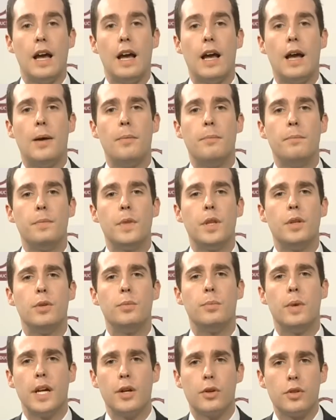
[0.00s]

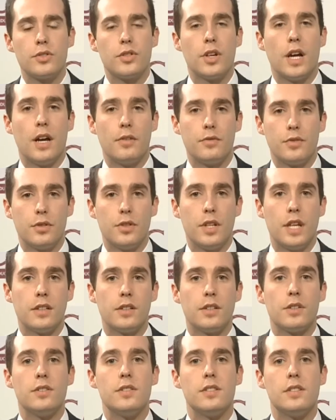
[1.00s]
You may also have to
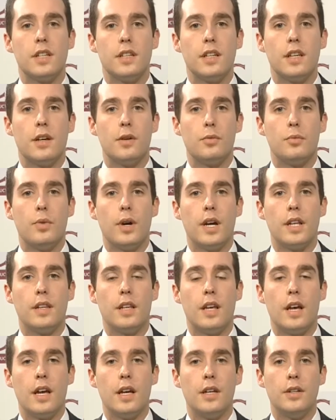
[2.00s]
then consider
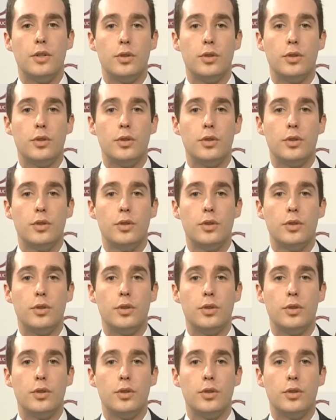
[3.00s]
whether